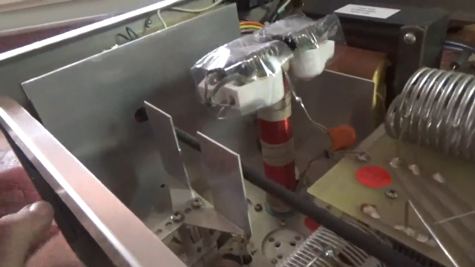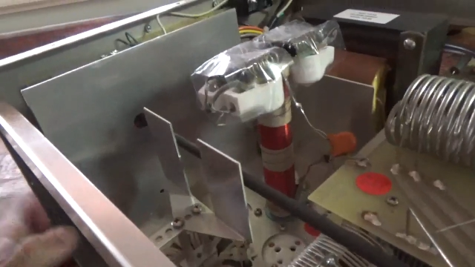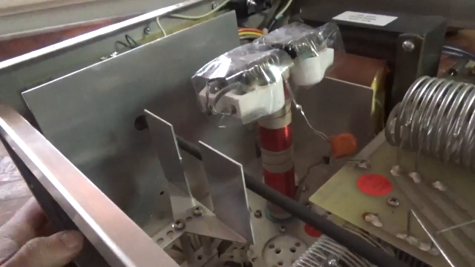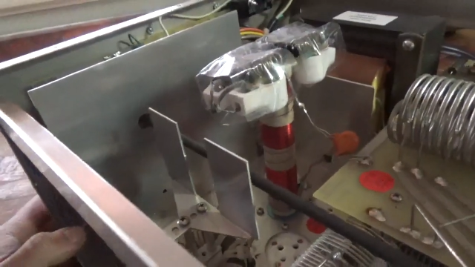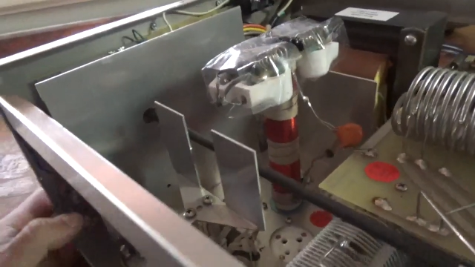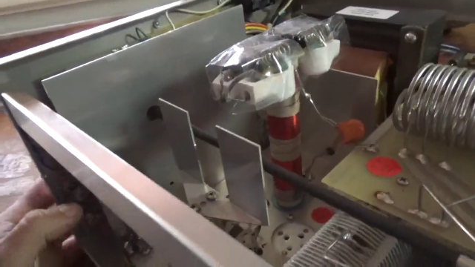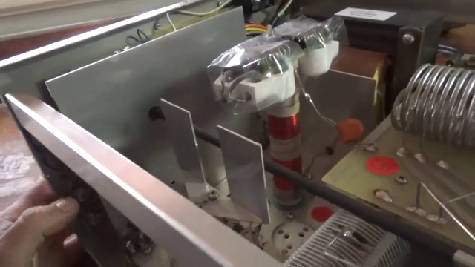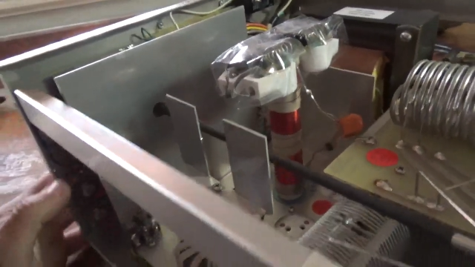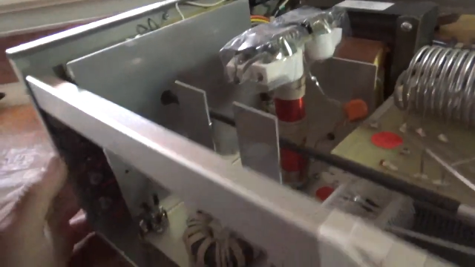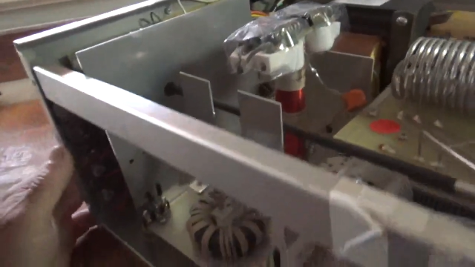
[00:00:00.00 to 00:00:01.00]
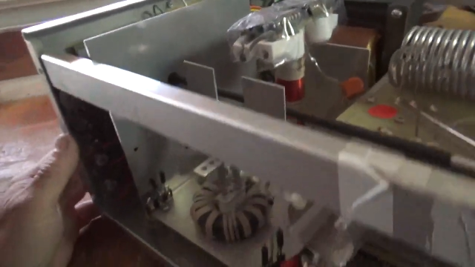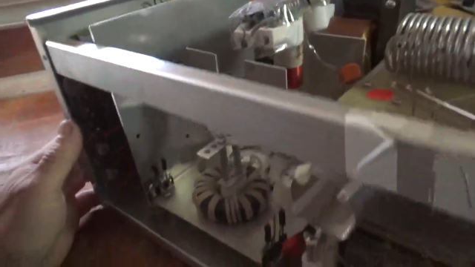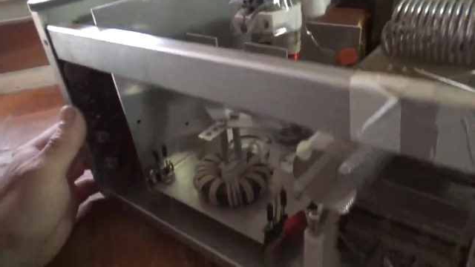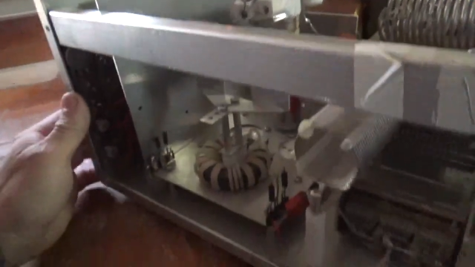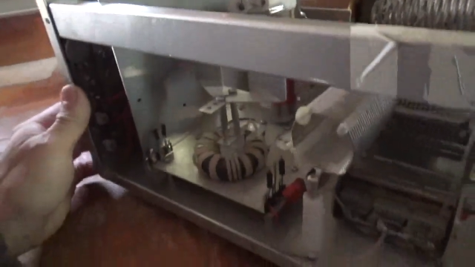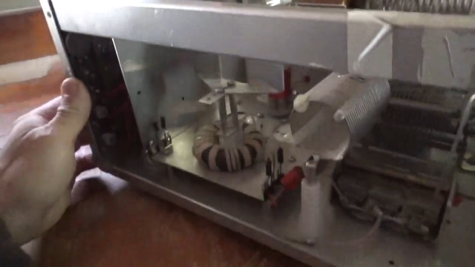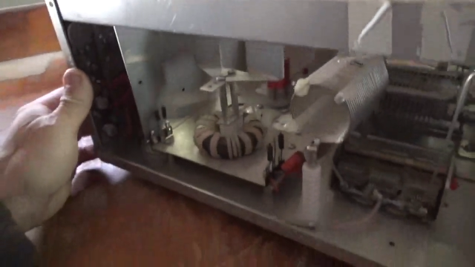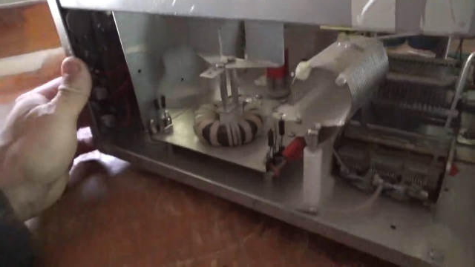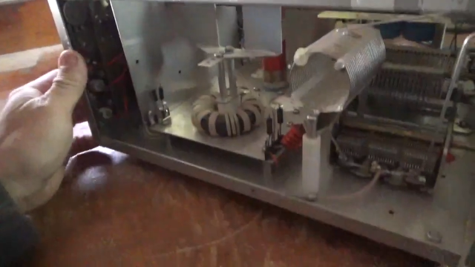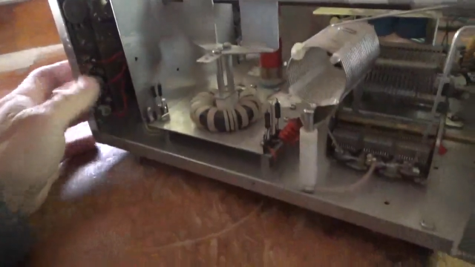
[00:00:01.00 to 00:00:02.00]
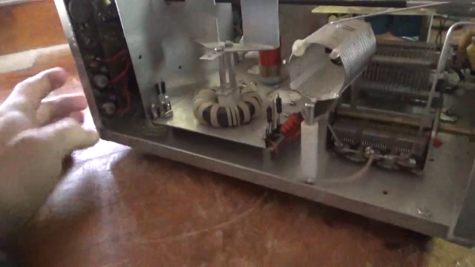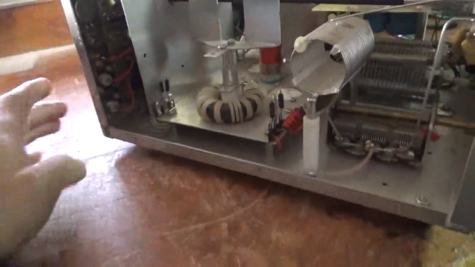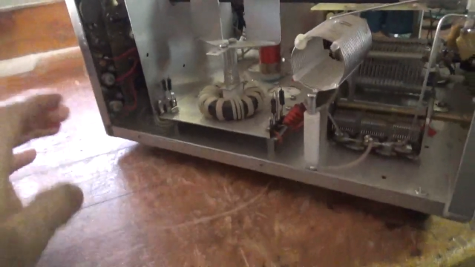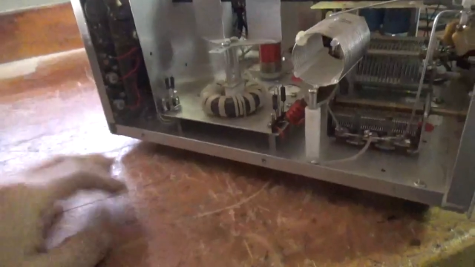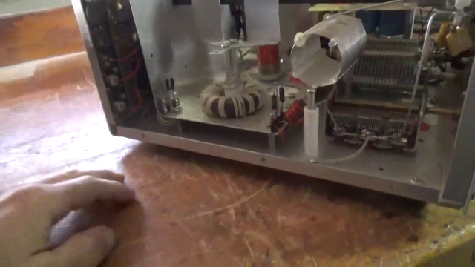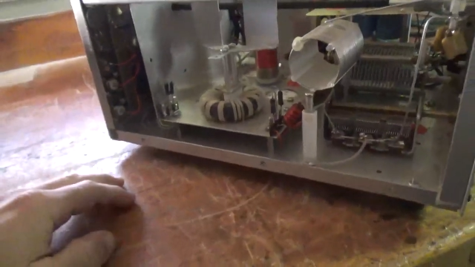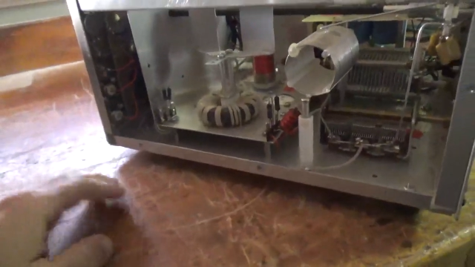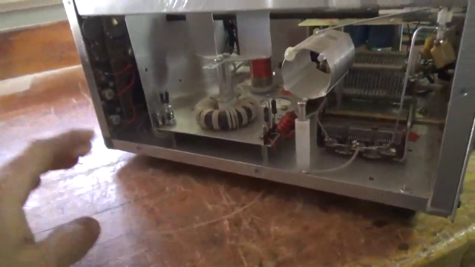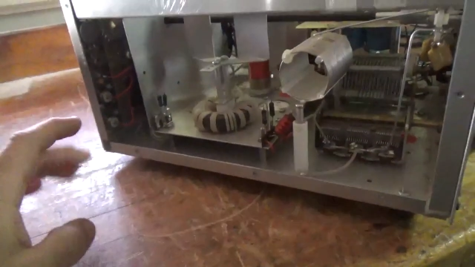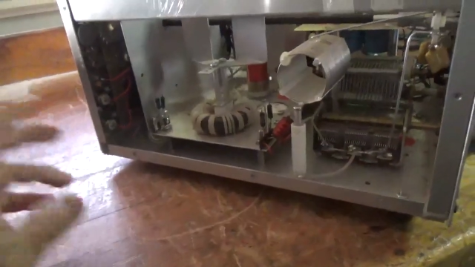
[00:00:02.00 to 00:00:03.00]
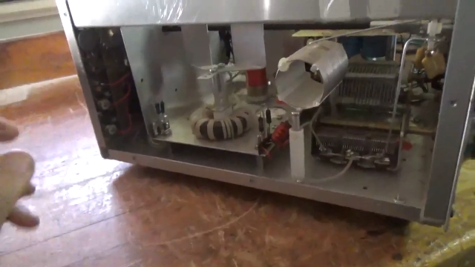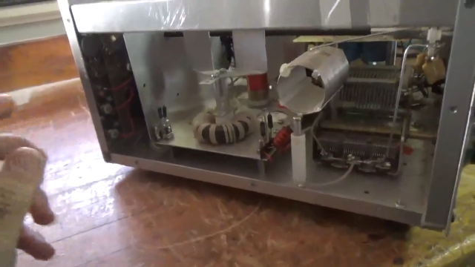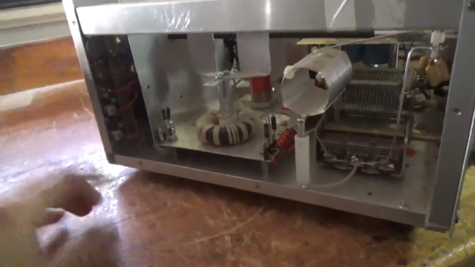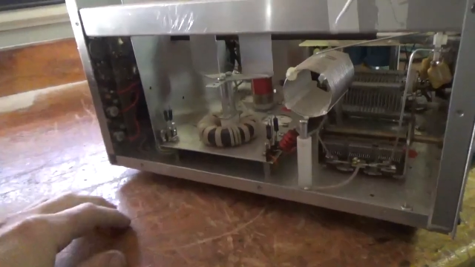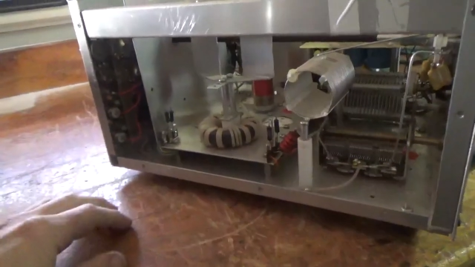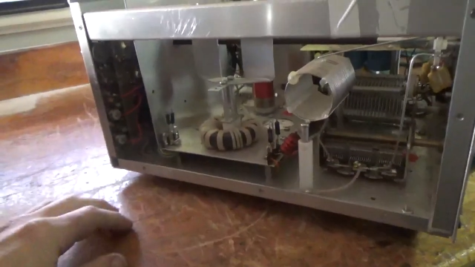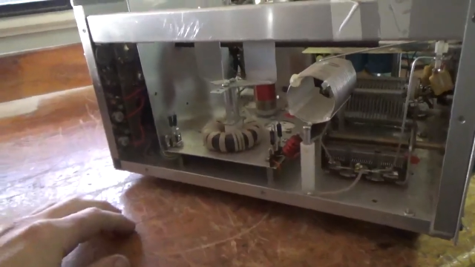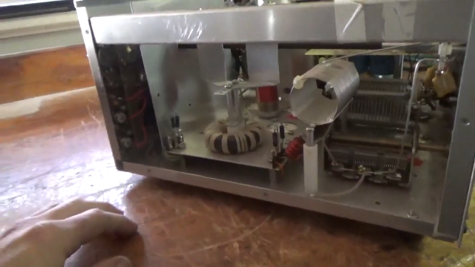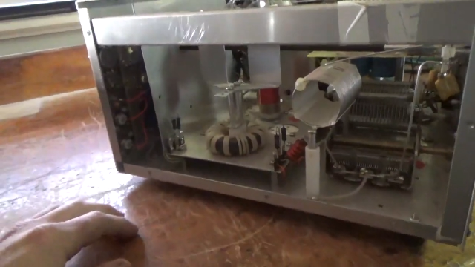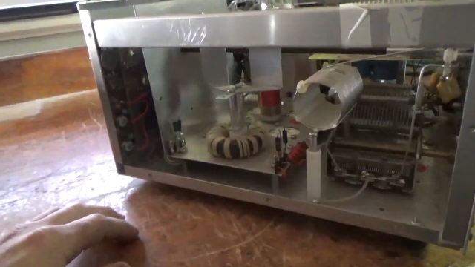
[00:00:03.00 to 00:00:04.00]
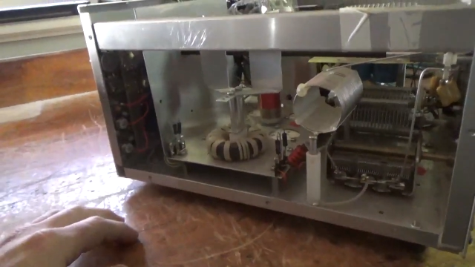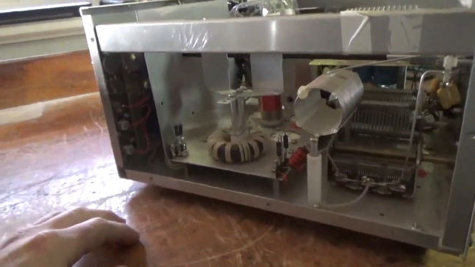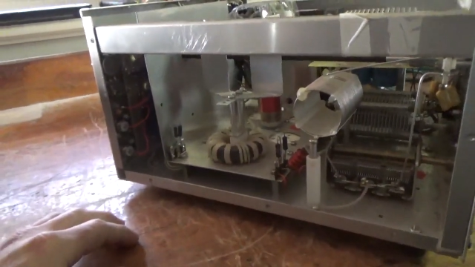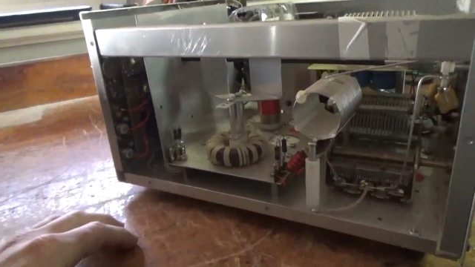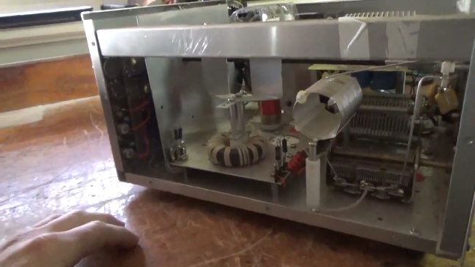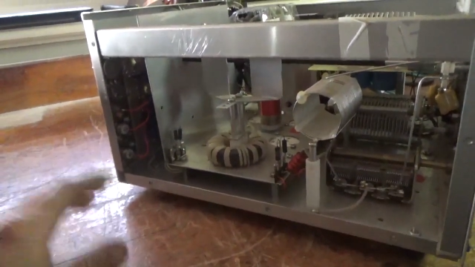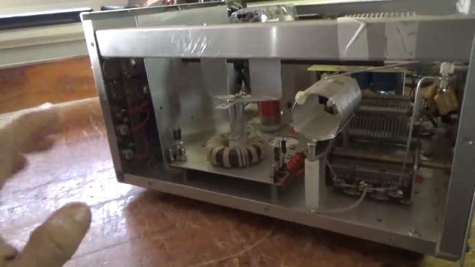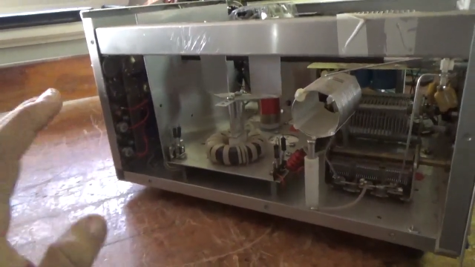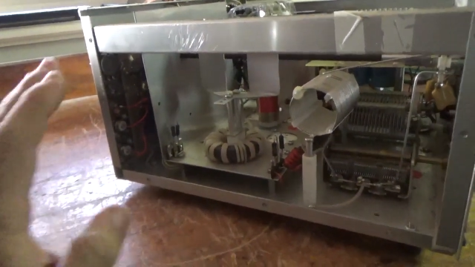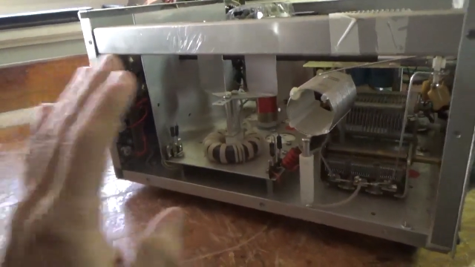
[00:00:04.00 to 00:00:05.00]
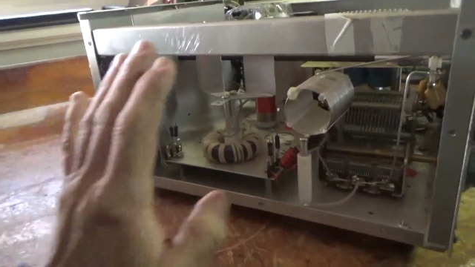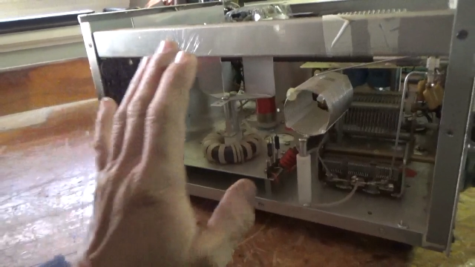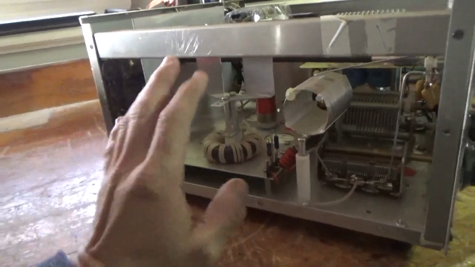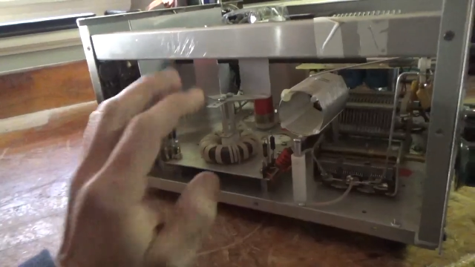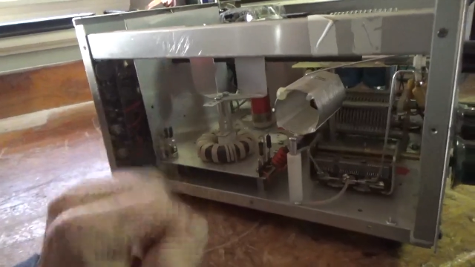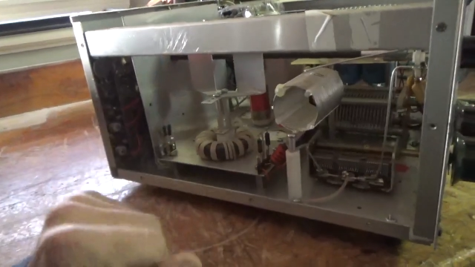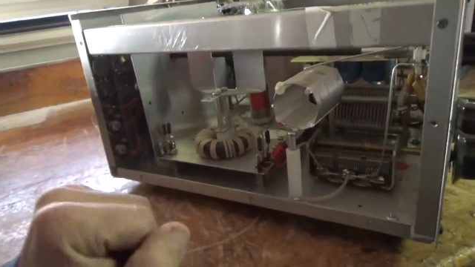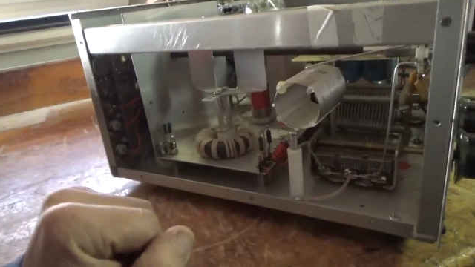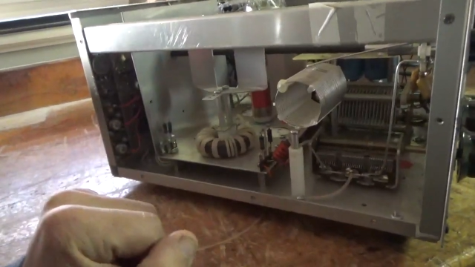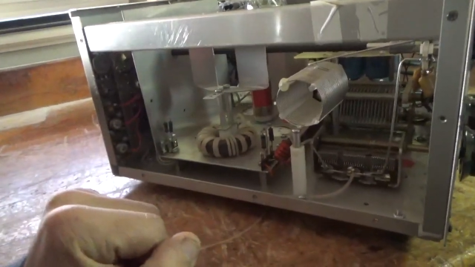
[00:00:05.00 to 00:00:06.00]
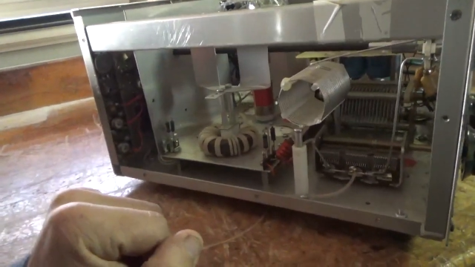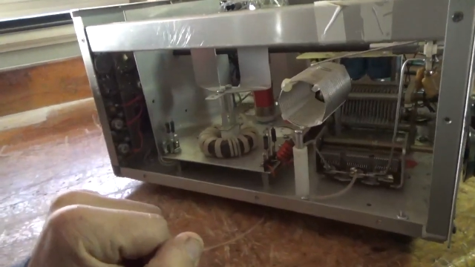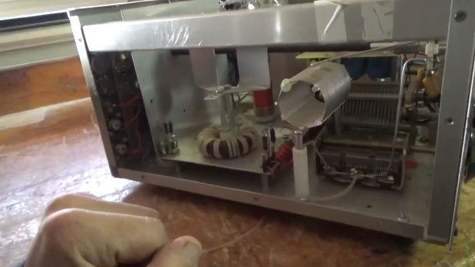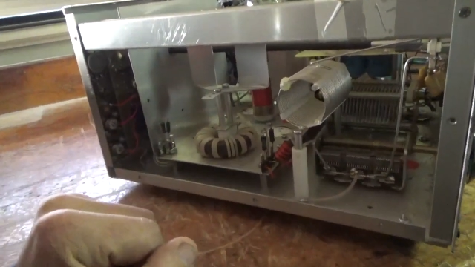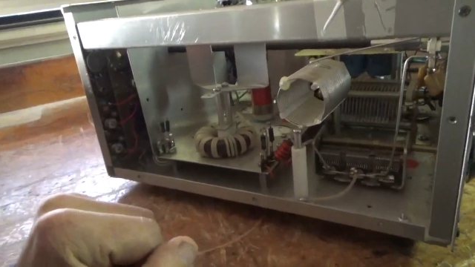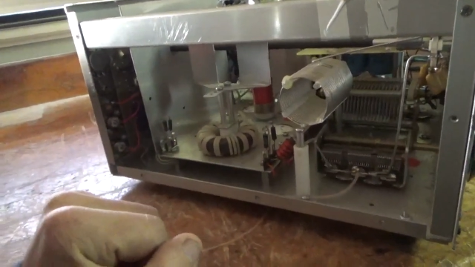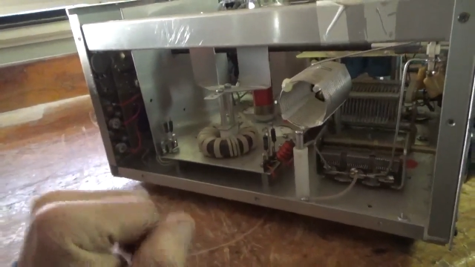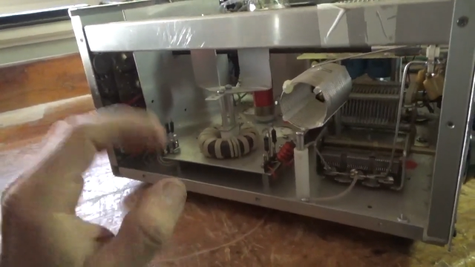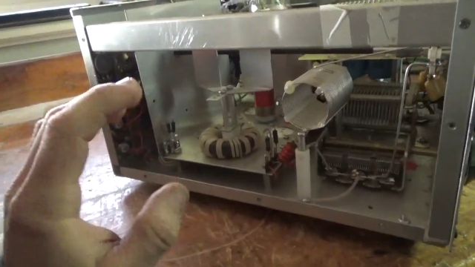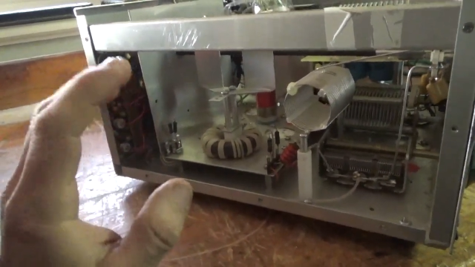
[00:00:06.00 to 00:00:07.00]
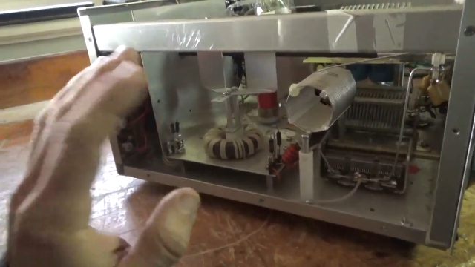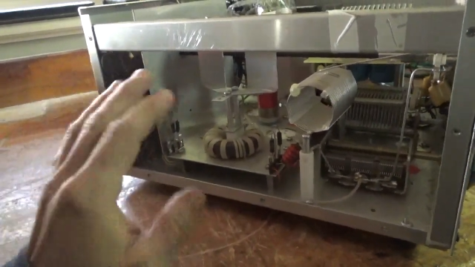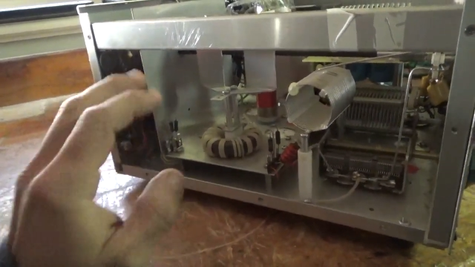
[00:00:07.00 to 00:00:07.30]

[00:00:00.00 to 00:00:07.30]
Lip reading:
(no speaker visible)